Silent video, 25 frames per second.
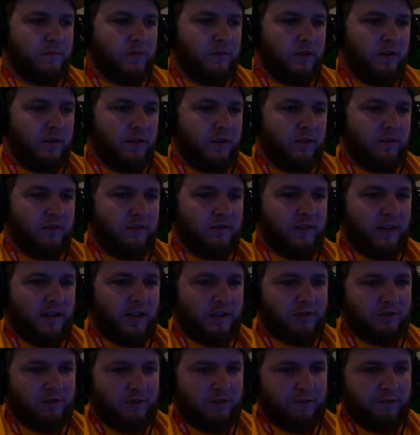This is
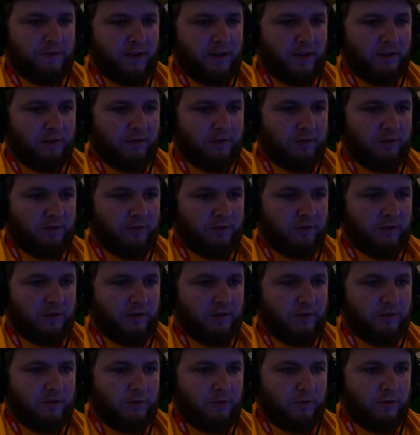actually faster
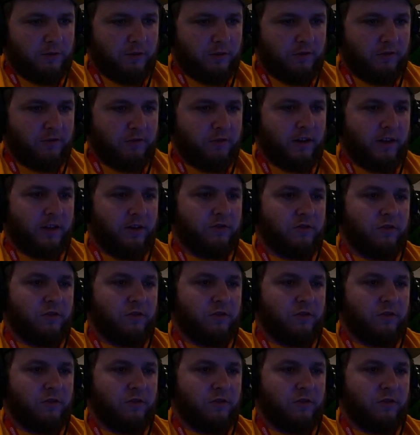than doing this stage